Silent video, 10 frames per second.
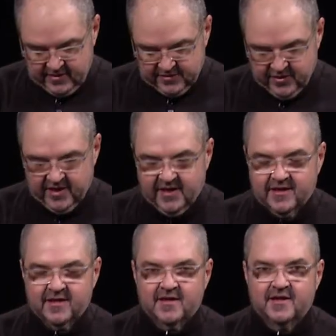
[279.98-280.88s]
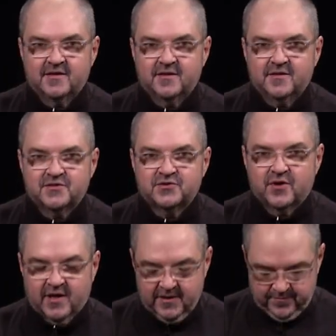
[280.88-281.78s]
So again, get into the
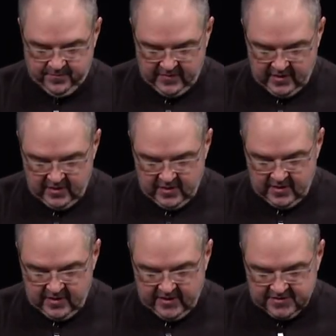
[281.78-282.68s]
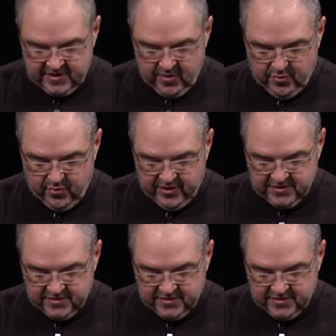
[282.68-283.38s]
string. Now start pulling the